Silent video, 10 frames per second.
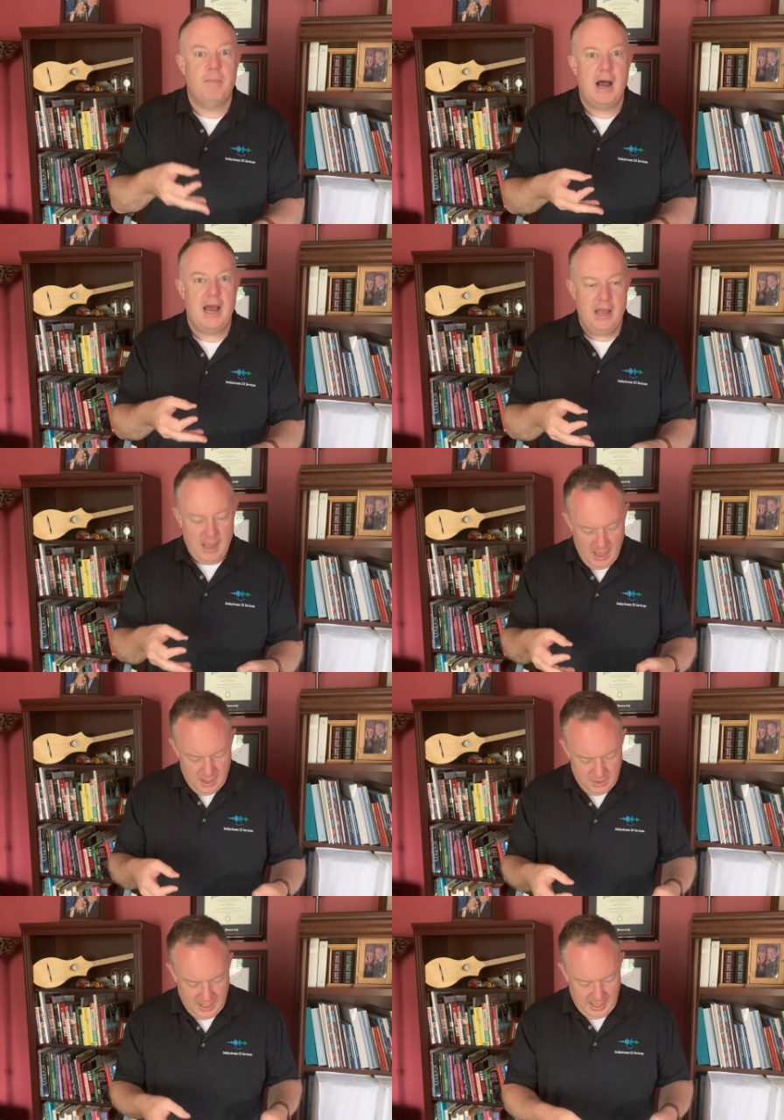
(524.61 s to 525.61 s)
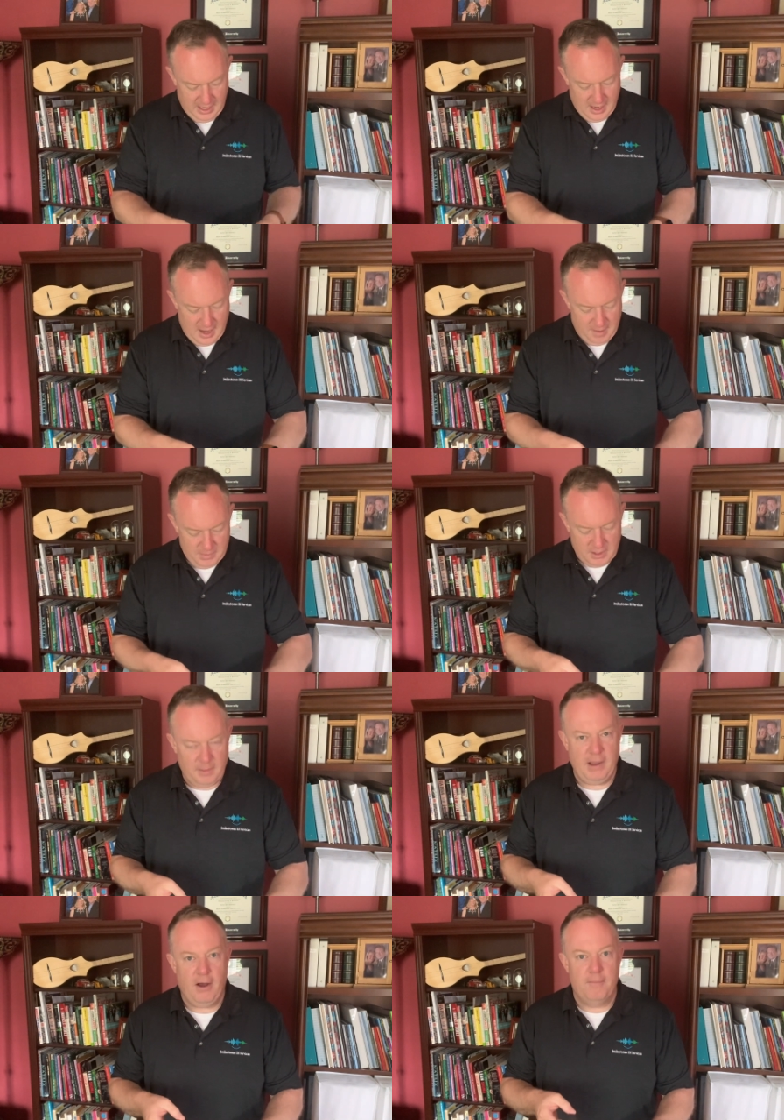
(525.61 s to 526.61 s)
buy the
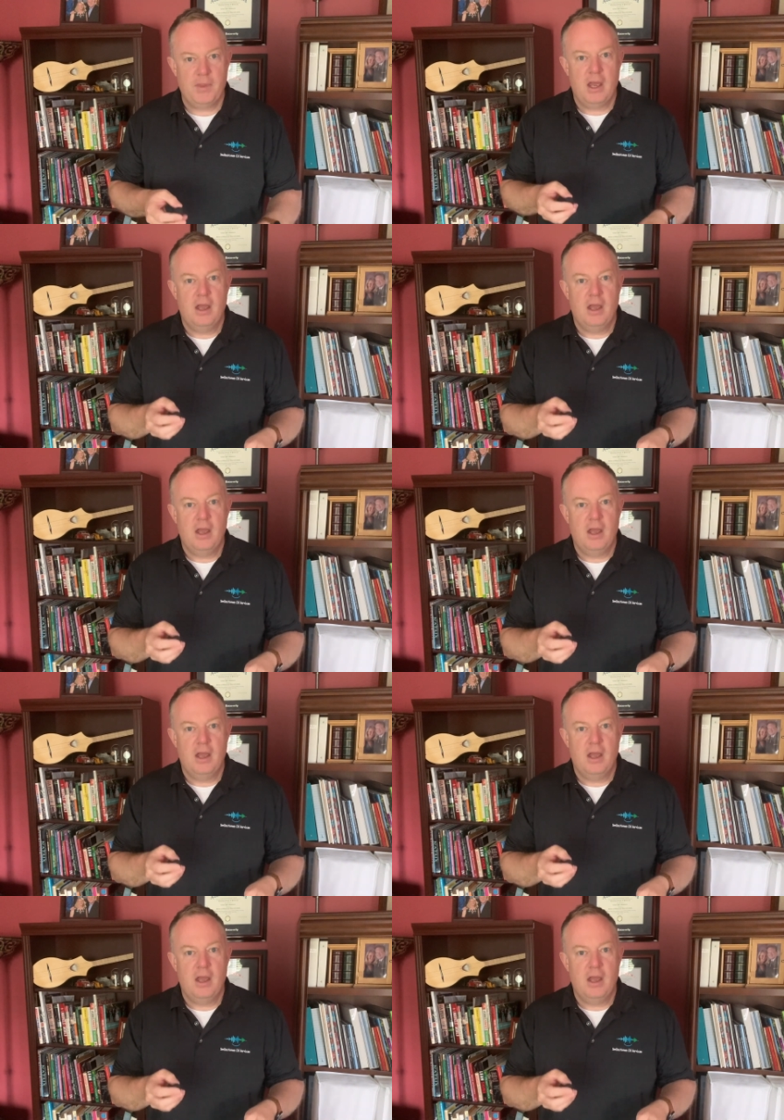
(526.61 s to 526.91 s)
lapel.